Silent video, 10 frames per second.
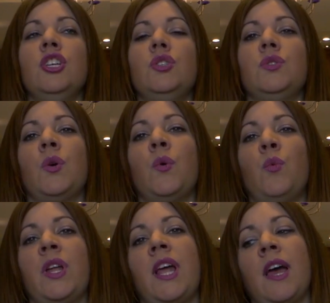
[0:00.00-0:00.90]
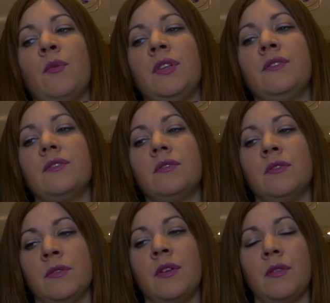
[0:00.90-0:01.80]
So when I was
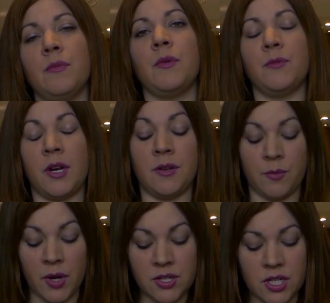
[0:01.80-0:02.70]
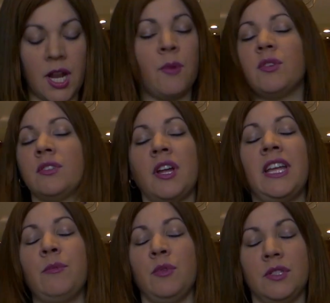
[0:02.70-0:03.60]
going through postpartum depression, I was not
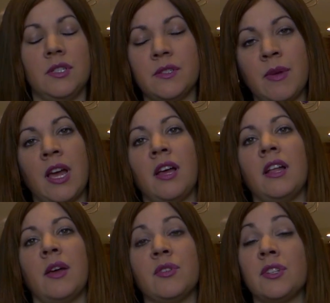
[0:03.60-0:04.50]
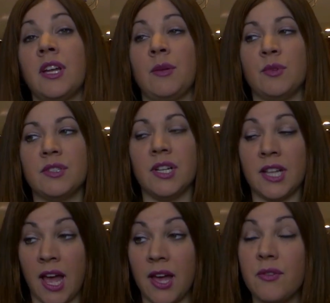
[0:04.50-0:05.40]
able to smile. I was not able to
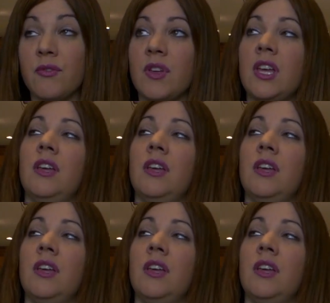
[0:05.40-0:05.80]
laugh.